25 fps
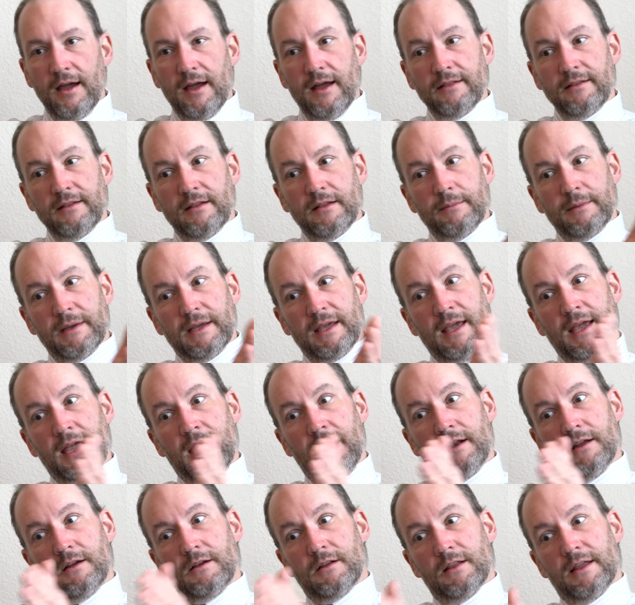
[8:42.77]
and then the
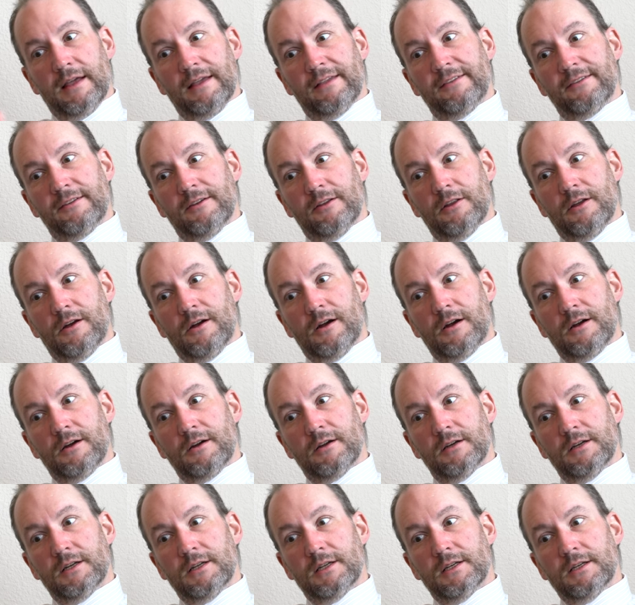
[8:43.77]
mechanical
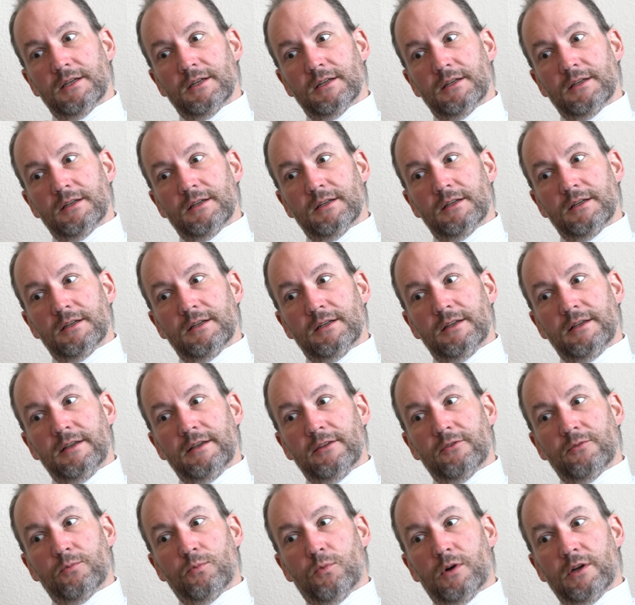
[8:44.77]
SLR
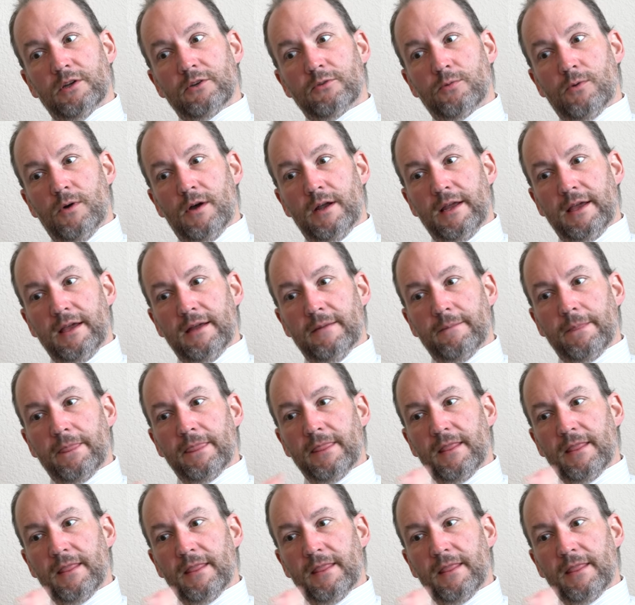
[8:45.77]
is 120.